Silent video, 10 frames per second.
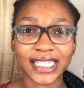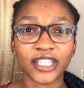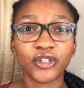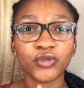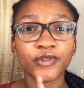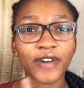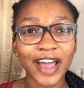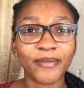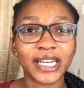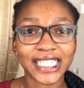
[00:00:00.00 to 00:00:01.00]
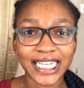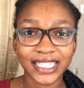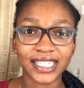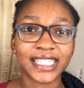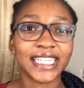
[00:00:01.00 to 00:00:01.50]
Like use 5 minutes as
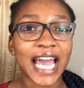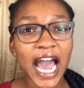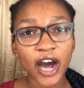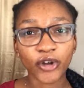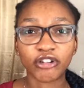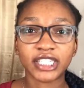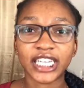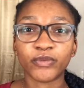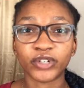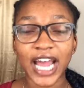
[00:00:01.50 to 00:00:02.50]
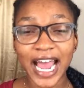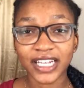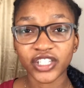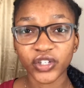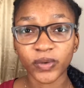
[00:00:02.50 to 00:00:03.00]
to see how your skin
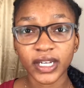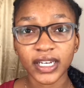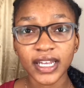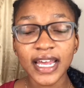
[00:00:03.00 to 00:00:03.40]
reacts to it,